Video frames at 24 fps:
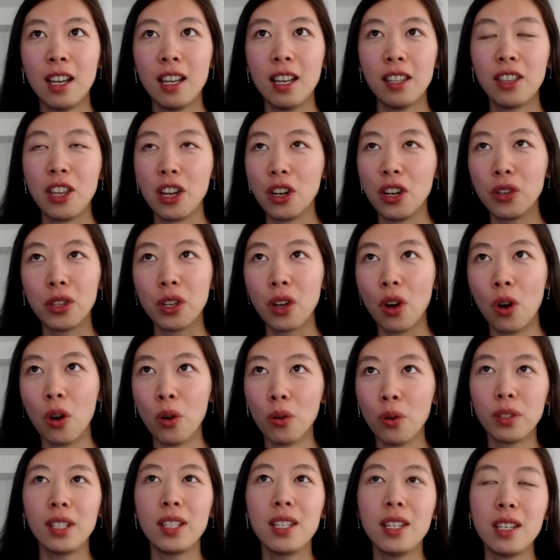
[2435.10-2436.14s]
they're the
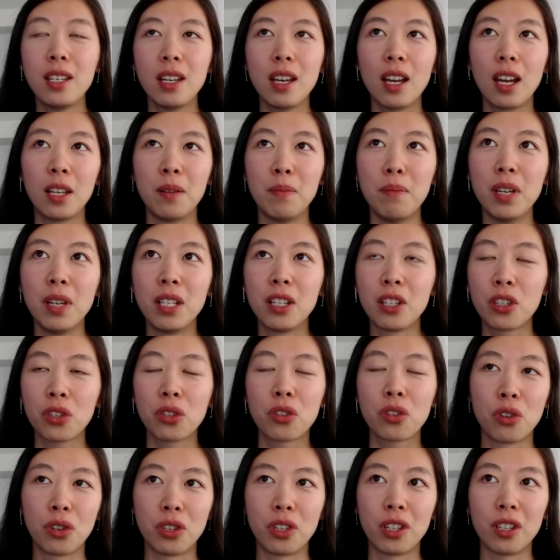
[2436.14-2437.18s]
only
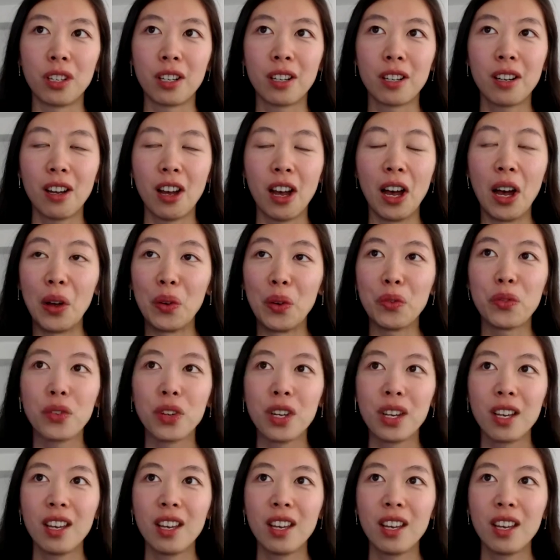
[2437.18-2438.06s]
administrator of